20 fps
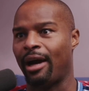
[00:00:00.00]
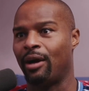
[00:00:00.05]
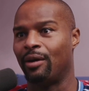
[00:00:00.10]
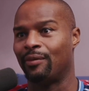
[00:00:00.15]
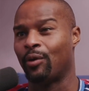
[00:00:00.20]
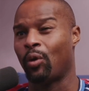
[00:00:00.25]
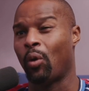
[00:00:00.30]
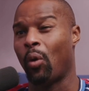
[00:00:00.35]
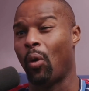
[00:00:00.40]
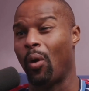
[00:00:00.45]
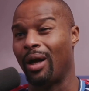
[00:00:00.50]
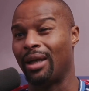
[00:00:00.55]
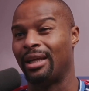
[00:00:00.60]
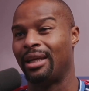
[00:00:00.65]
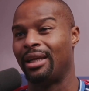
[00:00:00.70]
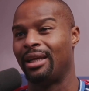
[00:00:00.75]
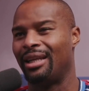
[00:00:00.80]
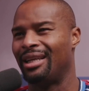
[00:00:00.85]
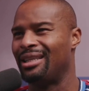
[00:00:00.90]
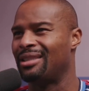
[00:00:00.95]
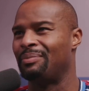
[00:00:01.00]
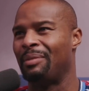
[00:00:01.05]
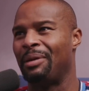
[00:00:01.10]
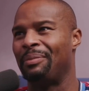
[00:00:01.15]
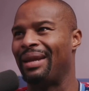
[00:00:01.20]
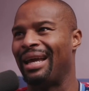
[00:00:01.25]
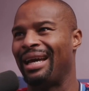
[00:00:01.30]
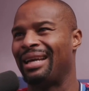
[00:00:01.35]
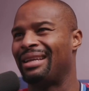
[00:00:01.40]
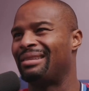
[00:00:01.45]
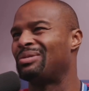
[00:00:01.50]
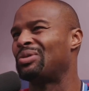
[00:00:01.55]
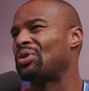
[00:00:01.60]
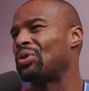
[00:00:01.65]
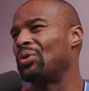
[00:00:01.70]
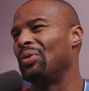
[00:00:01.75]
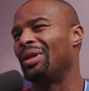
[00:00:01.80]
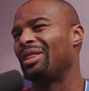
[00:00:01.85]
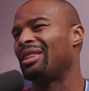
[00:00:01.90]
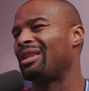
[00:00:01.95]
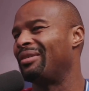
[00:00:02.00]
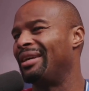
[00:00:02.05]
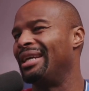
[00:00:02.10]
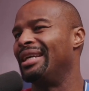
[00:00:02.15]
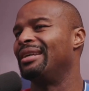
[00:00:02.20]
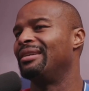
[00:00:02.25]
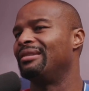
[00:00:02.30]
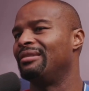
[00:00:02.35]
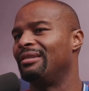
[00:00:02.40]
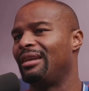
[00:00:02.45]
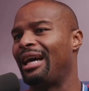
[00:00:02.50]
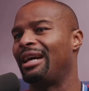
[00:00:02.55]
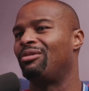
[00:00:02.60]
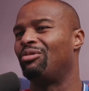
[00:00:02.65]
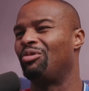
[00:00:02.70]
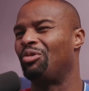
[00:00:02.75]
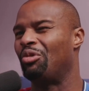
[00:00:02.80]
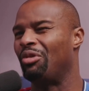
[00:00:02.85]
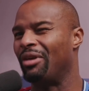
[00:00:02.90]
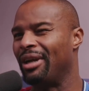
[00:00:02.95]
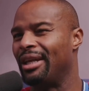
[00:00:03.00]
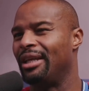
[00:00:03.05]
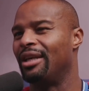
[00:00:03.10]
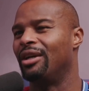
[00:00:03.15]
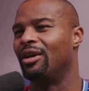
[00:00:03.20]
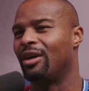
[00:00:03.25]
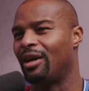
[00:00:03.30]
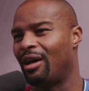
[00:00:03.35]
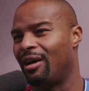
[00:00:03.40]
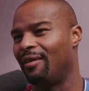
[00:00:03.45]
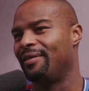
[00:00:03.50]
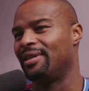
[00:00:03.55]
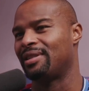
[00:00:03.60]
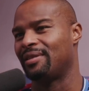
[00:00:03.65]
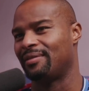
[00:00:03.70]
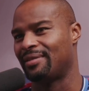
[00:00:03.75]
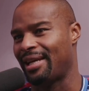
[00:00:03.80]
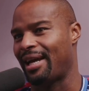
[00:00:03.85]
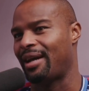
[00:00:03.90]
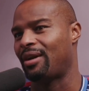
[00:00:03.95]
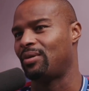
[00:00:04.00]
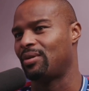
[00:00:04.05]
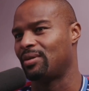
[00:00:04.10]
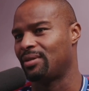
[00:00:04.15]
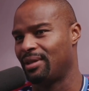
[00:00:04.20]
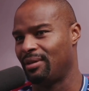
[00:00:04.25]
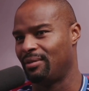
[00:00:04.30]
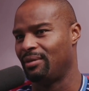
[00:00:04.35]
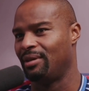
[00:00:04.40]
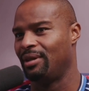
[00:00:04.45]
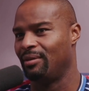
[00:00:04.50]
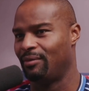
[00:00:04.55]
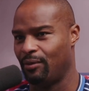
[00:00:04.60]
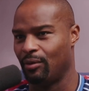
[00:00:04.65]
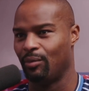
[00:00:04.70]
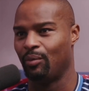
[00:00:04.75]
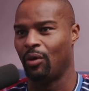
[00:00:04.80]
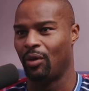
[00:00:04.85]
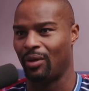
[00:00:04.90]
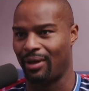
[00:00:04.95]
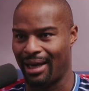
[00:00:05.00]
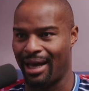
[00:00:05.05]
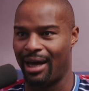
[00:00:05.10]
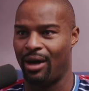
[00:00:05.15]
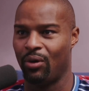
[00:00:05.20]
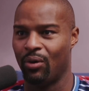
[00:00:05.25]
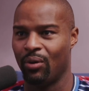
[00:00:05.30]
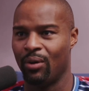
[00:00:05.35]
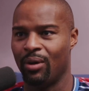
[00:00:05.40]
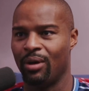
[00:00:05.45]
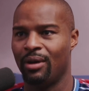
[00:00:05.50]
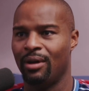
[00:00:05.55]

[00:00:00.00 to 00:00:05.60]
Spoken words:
of quality, there's maybe like two or three like really good offensive tackles in football now.